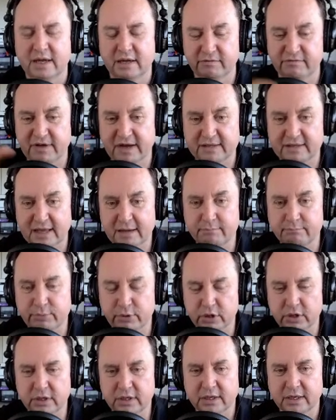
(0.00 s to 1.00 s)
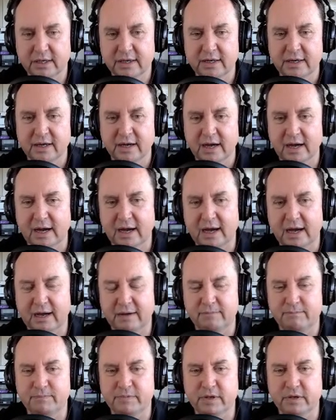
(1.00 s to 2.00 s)
In fact, that book,
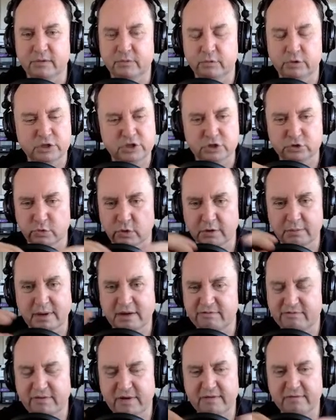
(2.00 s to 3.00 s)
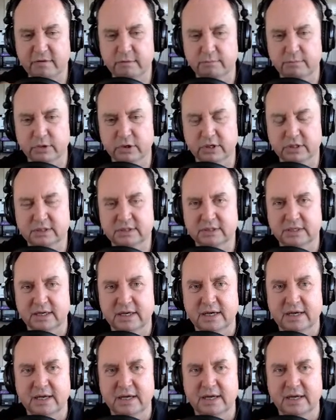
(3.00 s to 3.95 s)
um, which is one of my favorite books,